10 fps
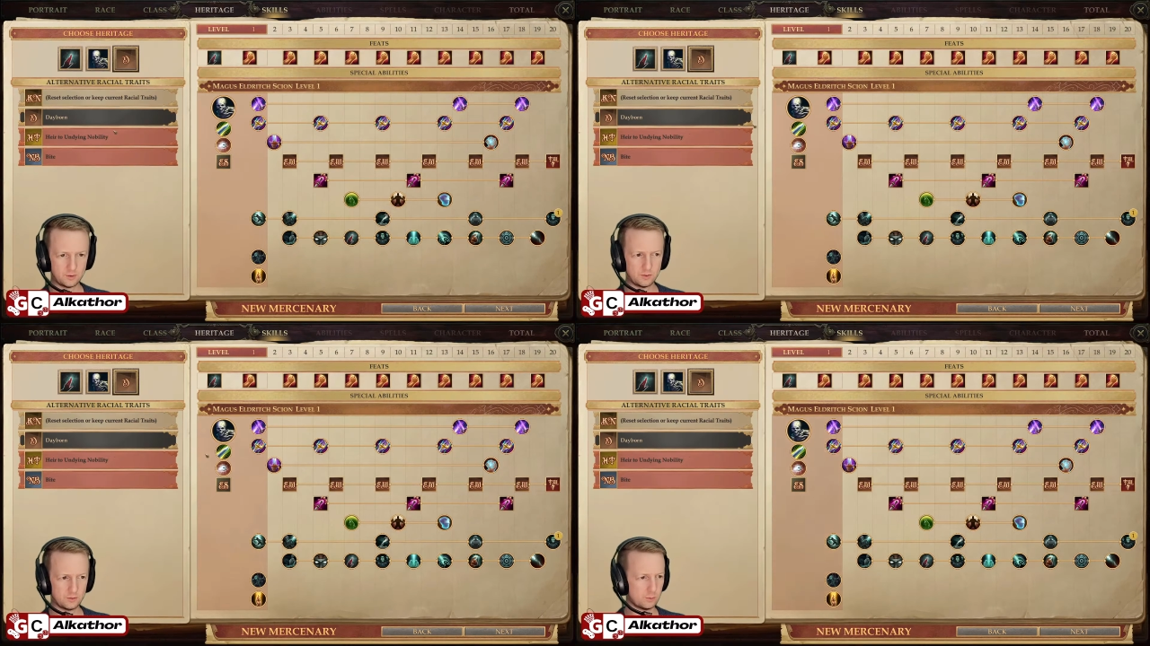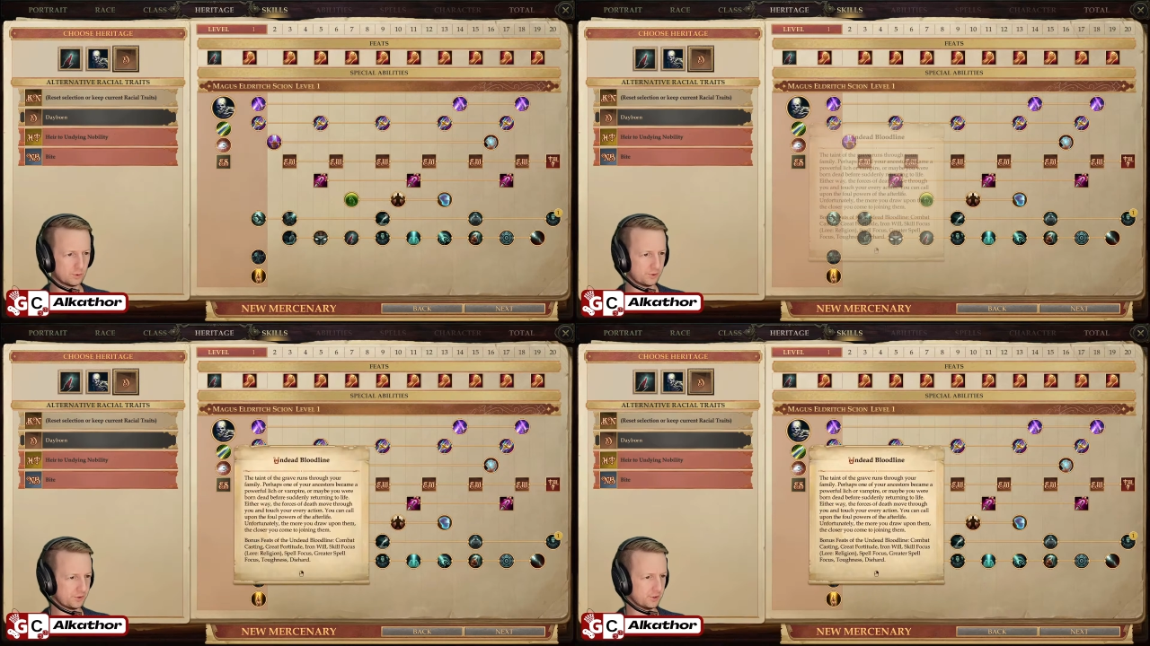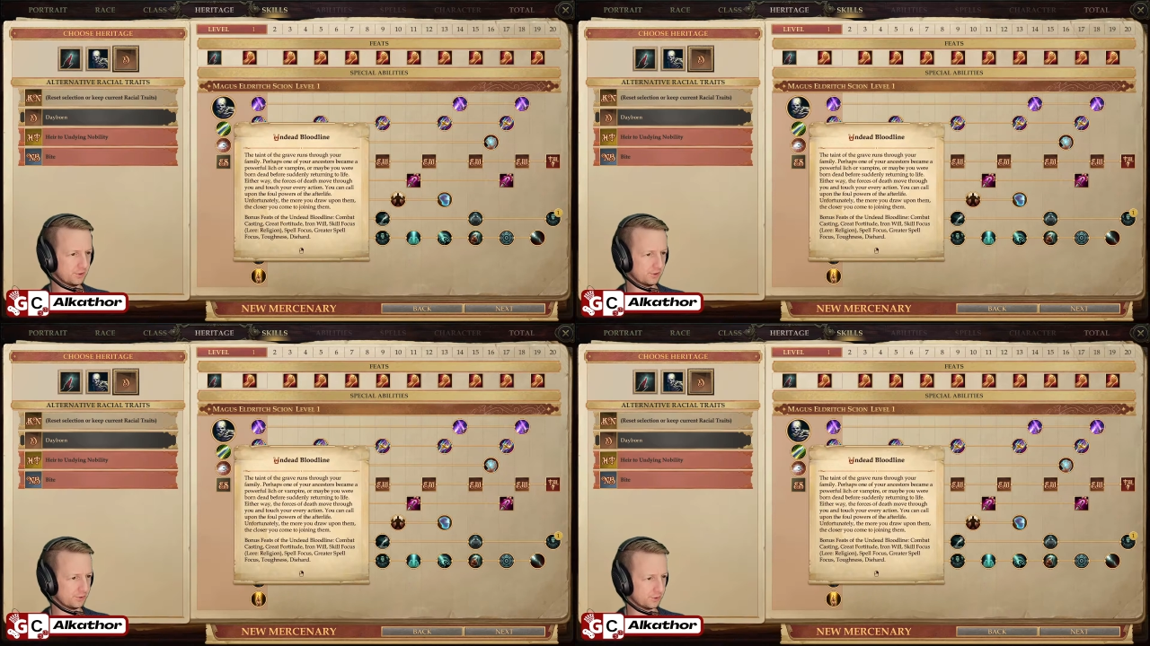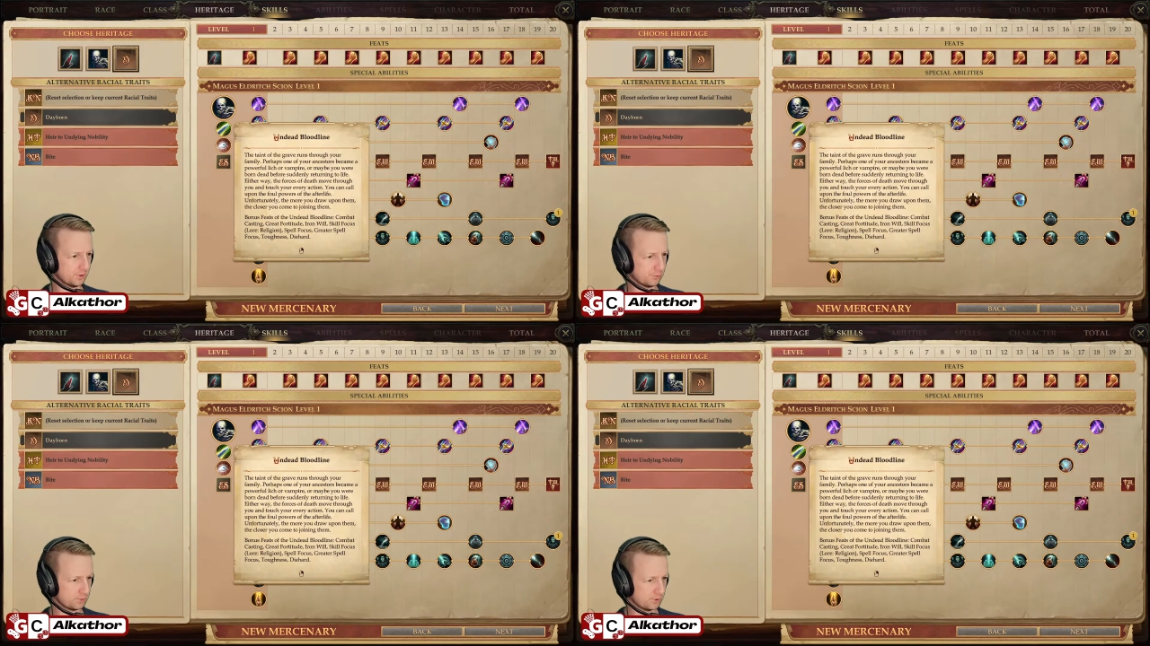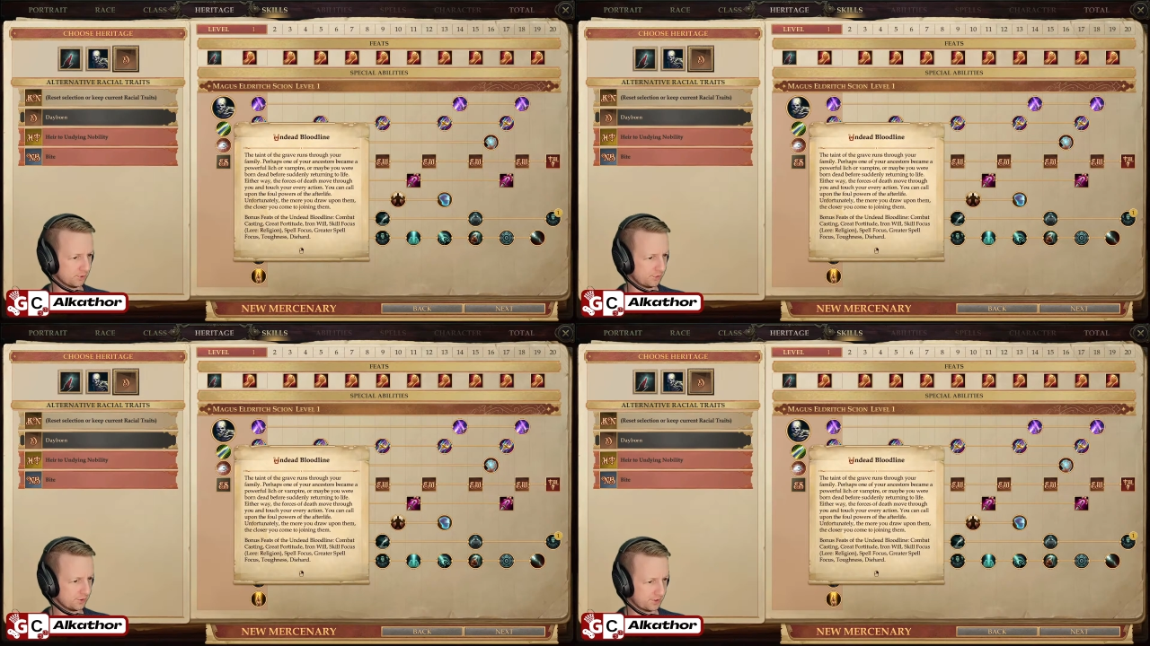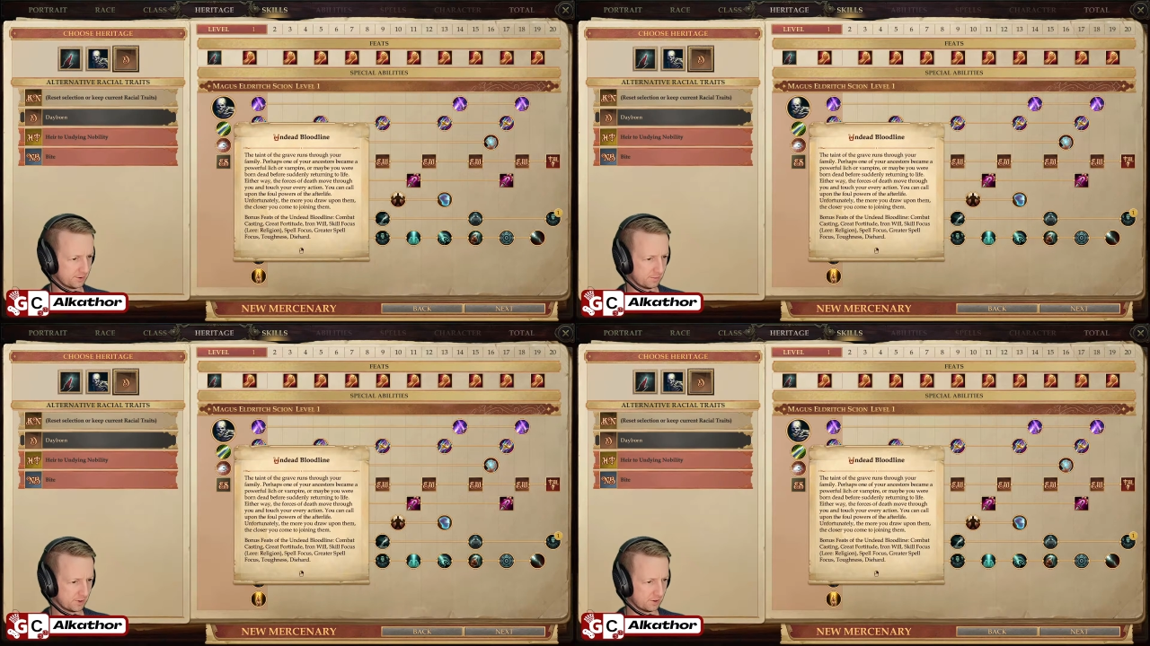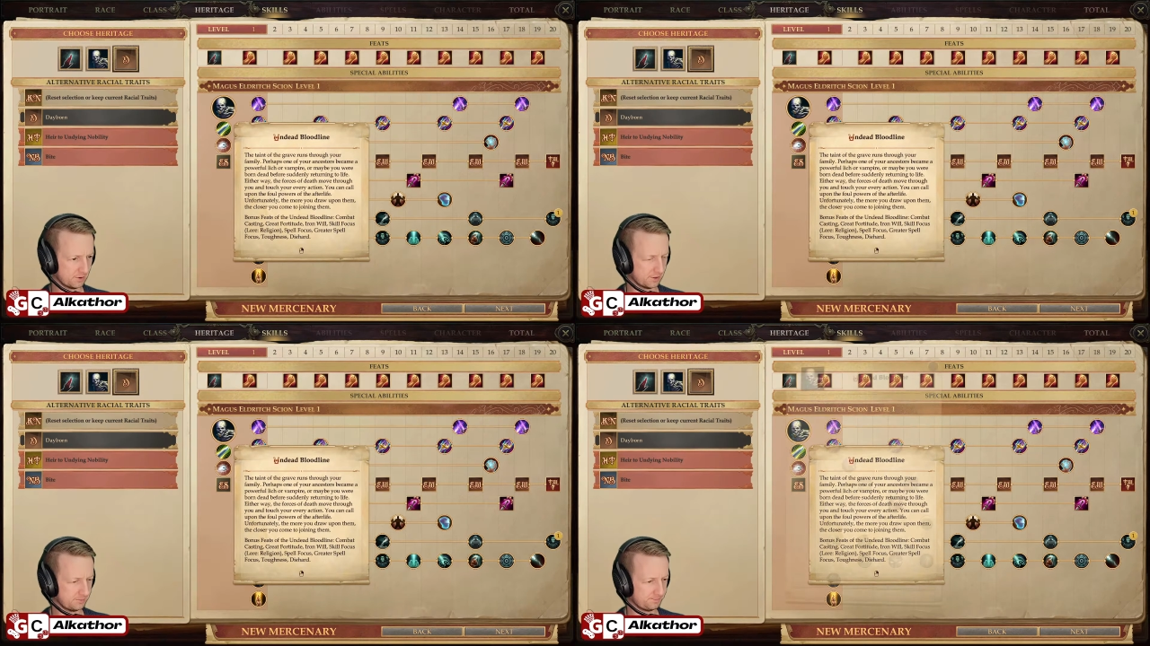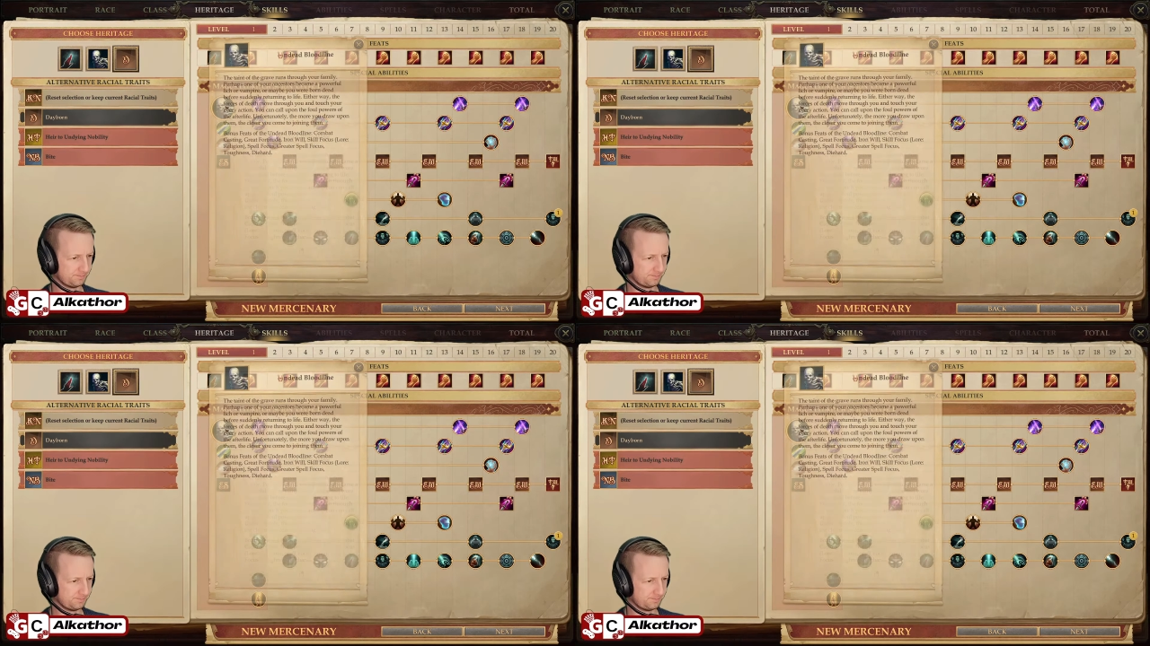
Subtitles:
what is this doing for us, the Undead Bloodline?